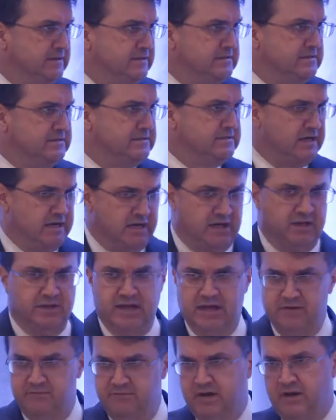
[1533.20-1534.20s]
to tell
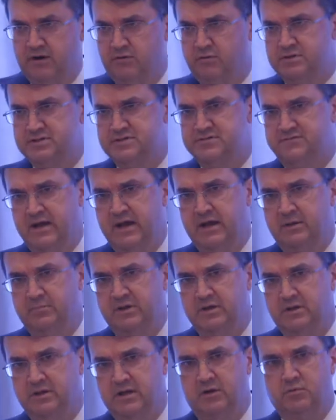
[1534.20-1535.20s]
that veteran's
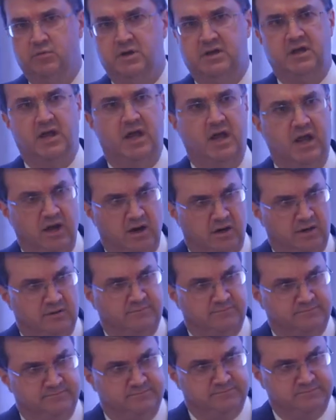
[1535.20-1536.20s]
family that we care.
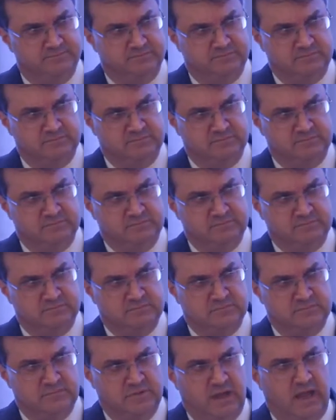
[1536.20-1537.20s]

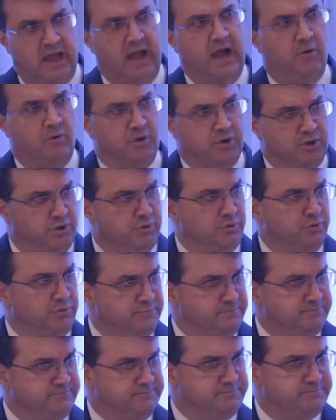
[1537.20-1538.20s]
How are you?
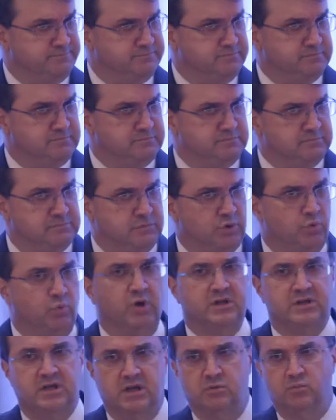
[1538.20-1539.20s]

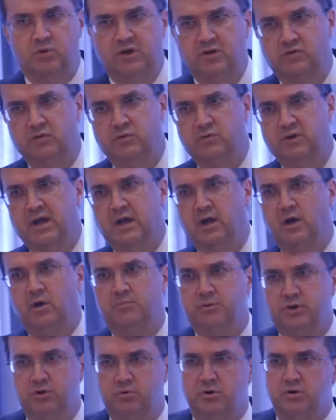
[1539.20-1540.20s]
What can we do to
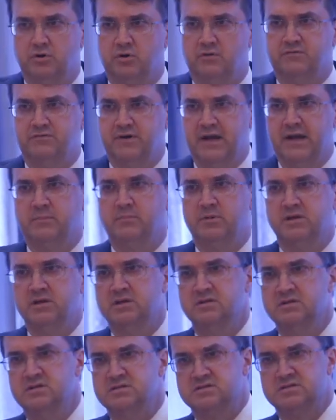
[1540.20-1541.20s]
help you and your family
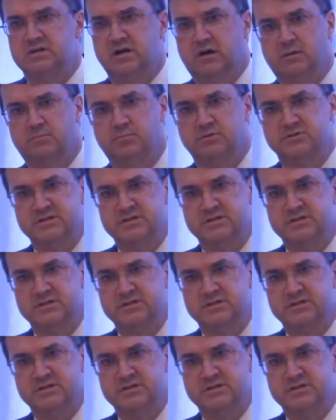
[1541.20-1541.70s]
in this terrible